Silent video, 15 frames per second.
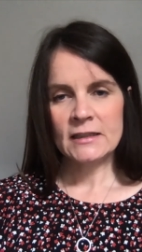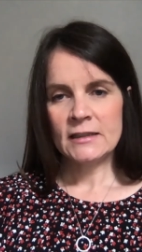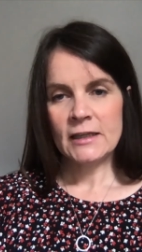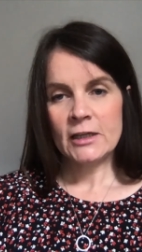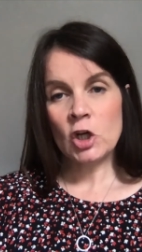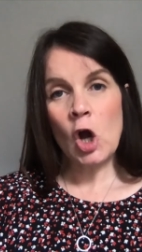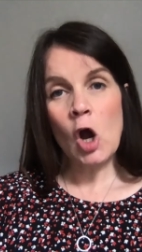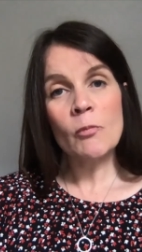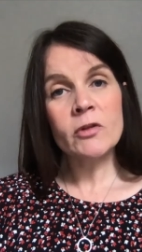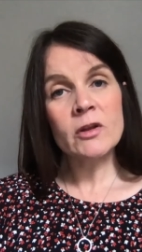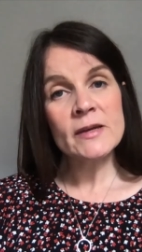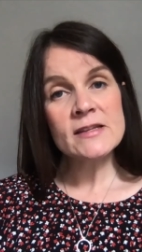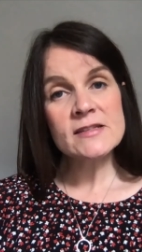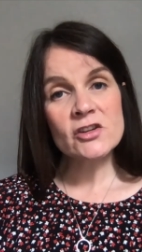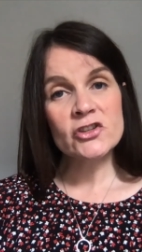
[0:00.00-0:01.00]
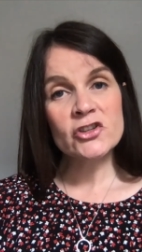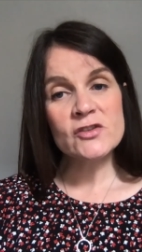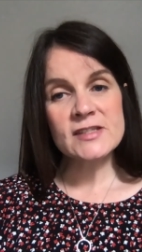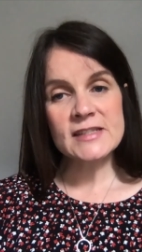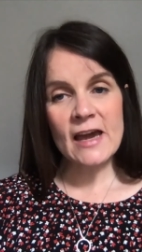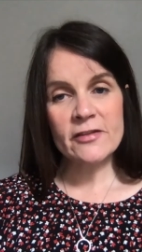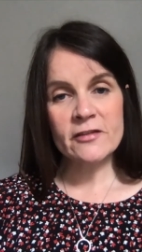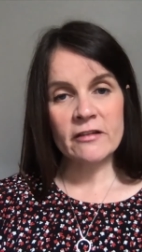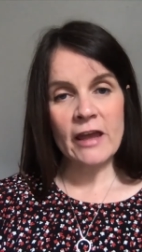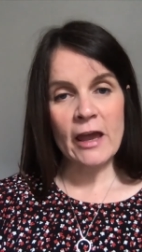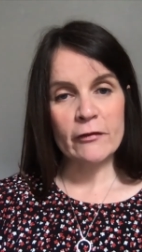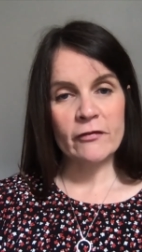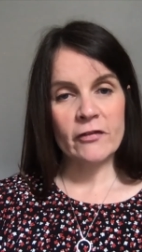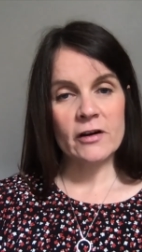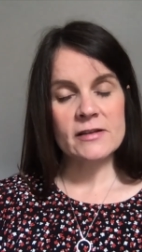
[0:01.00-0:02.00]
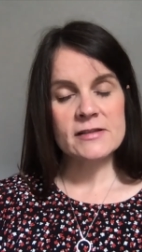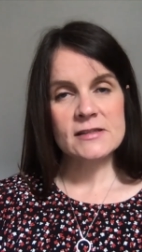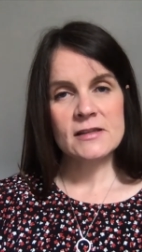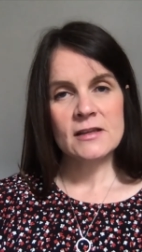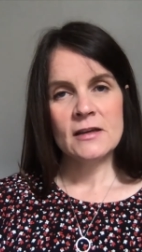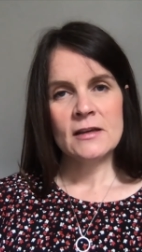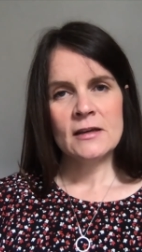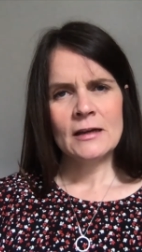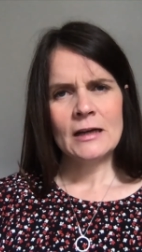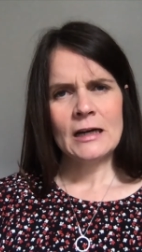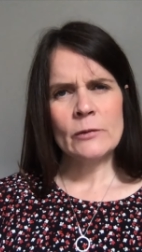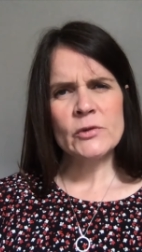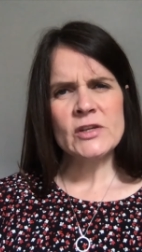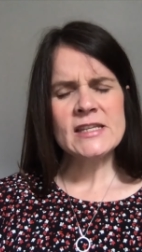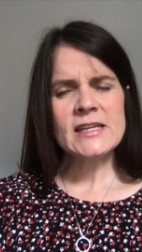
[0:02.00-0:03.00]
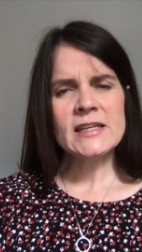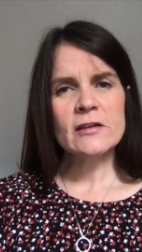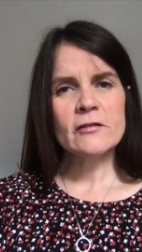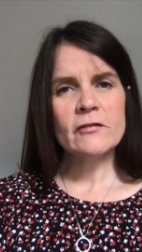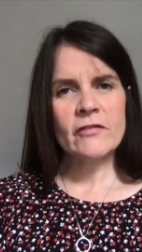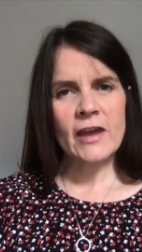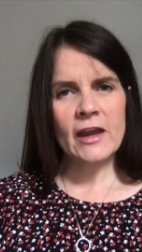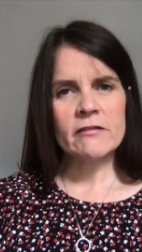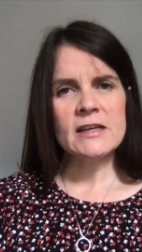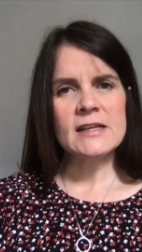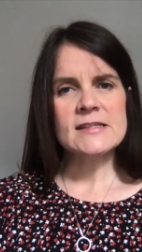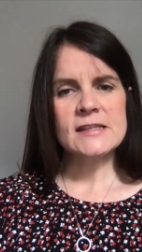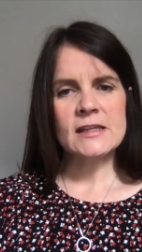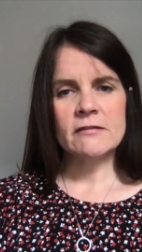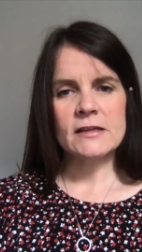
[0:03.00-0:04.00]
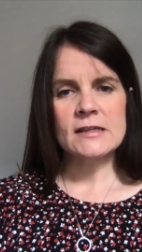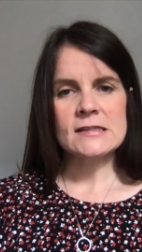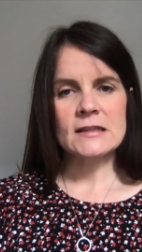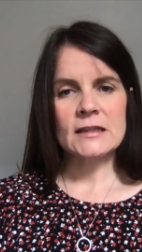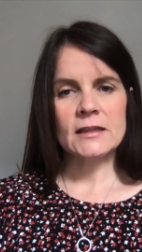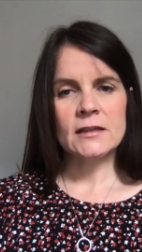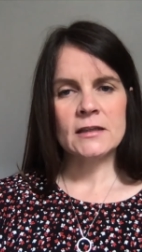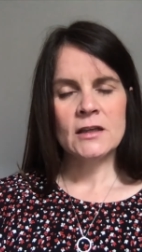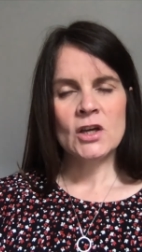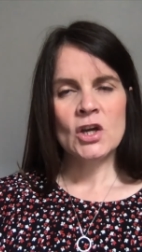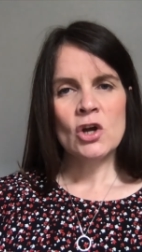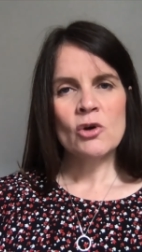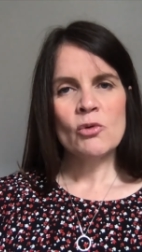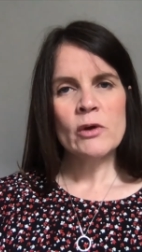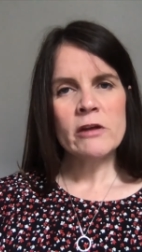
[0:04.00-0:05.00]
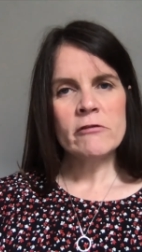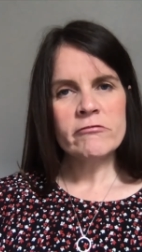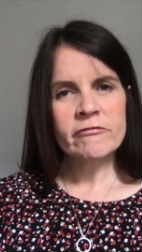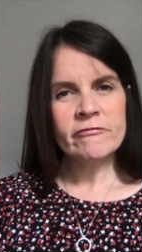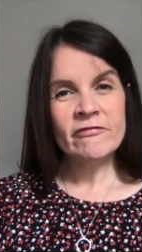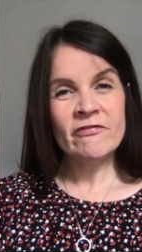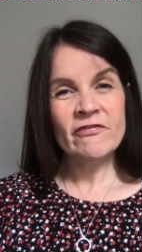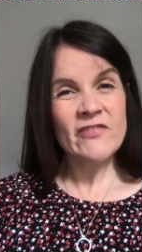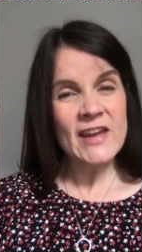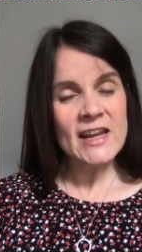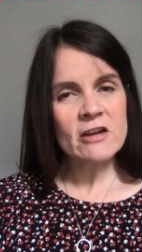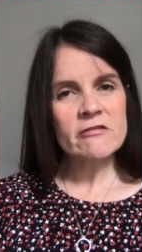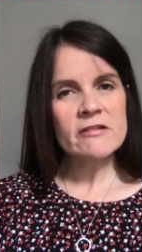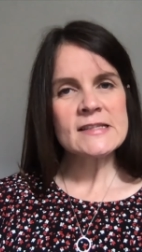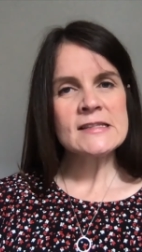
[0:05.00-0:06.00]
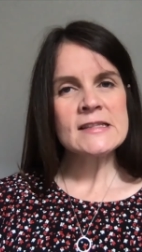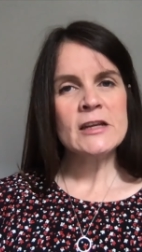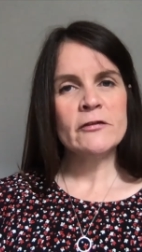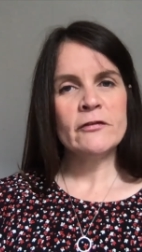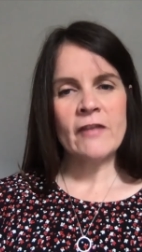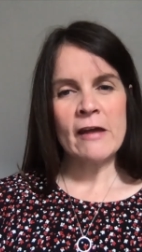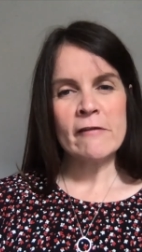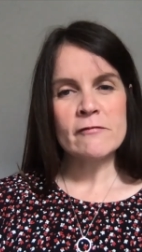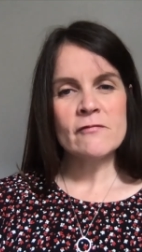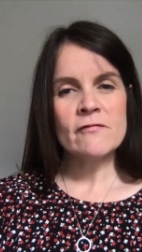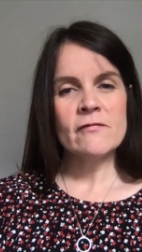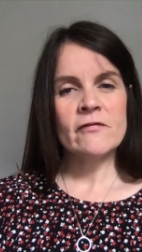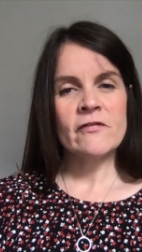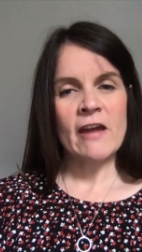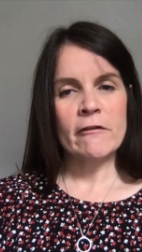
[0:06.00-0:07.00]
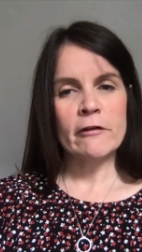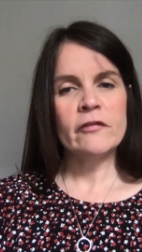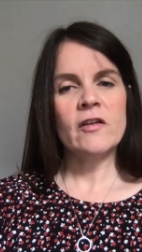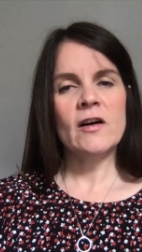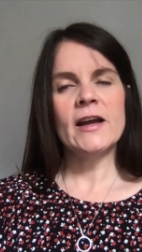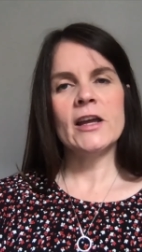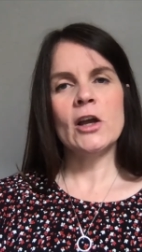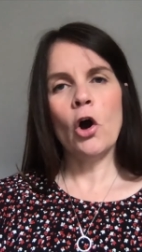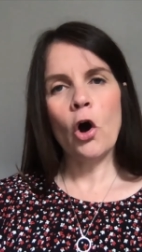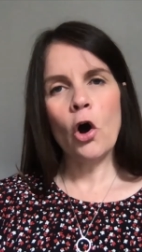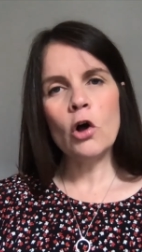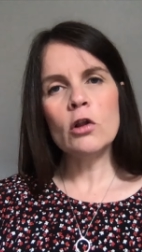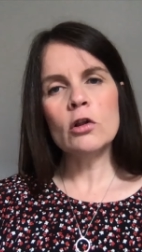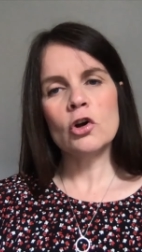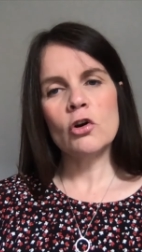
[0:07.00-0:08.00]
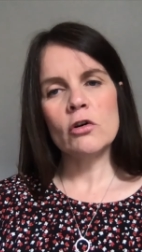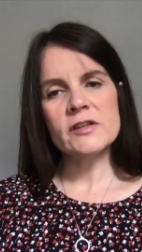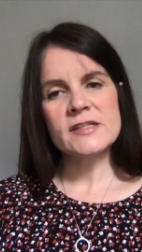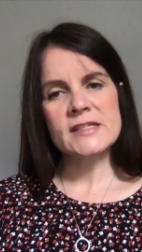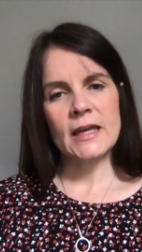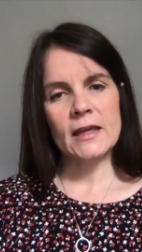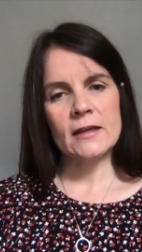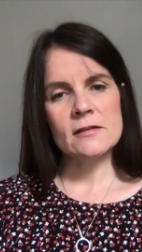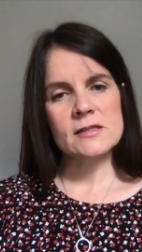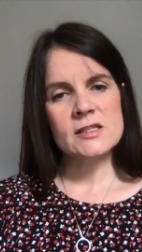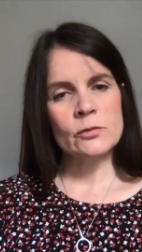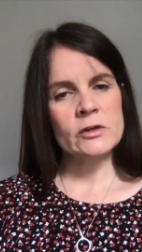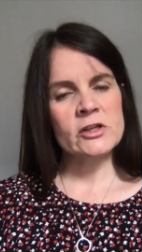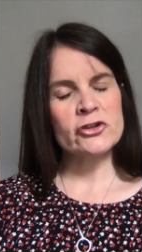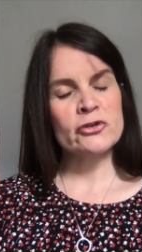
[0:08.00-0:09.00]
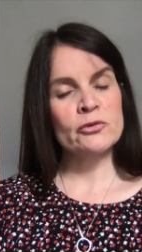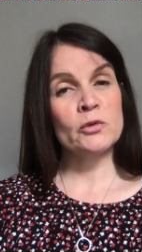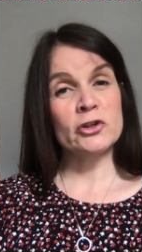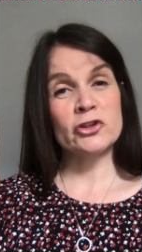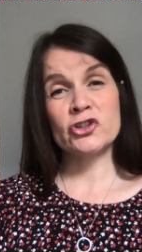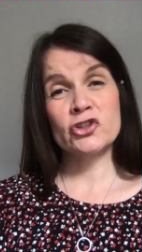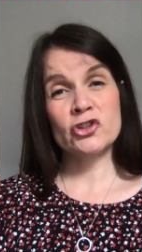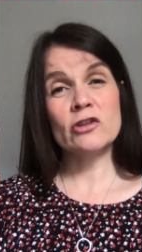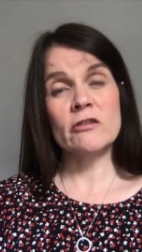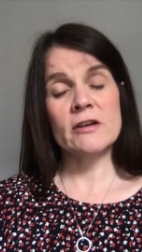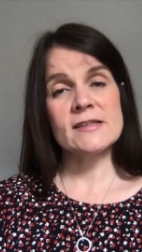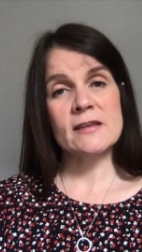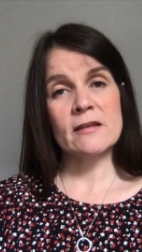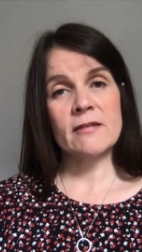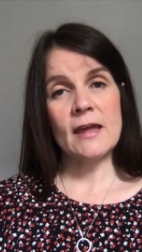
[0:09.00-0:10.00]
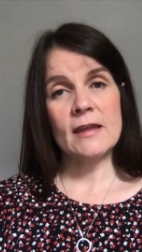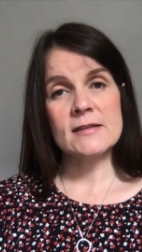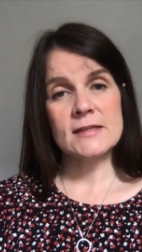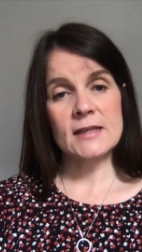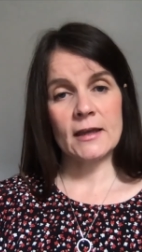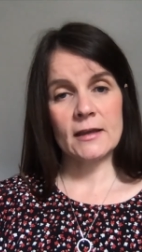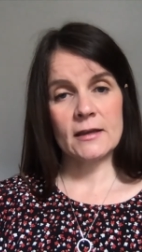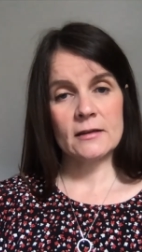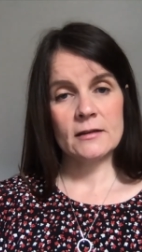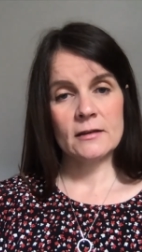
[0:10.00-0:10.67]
It complements our news gathering efforts, and we take it very seriously. We vigorously verify all content so we're sure it's authentic.